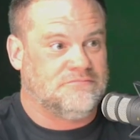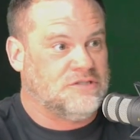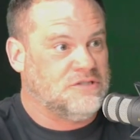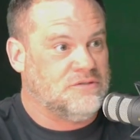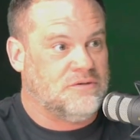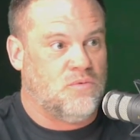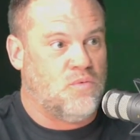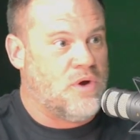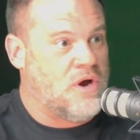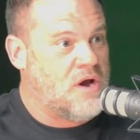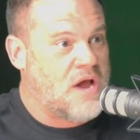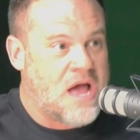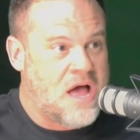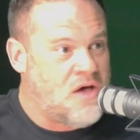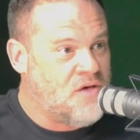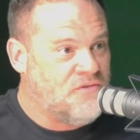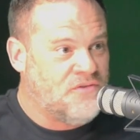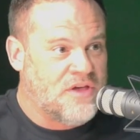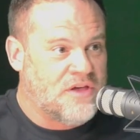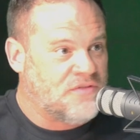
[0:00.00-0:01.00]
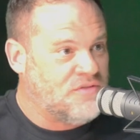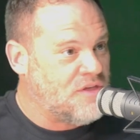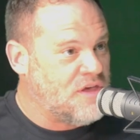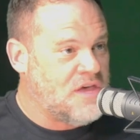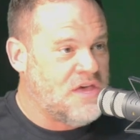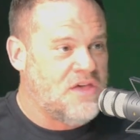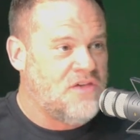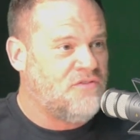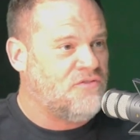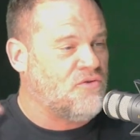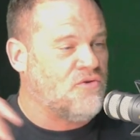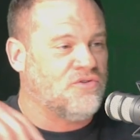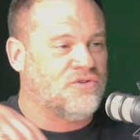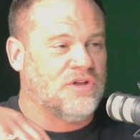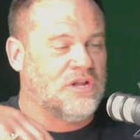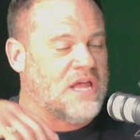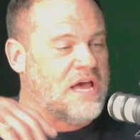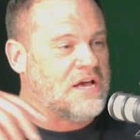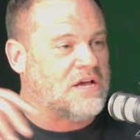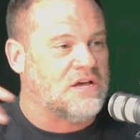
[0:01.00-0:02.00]
a warehouse like this, or
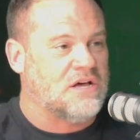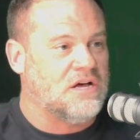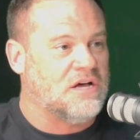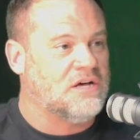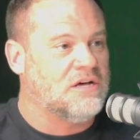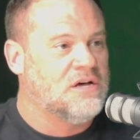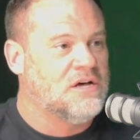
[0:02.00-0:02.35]
to like a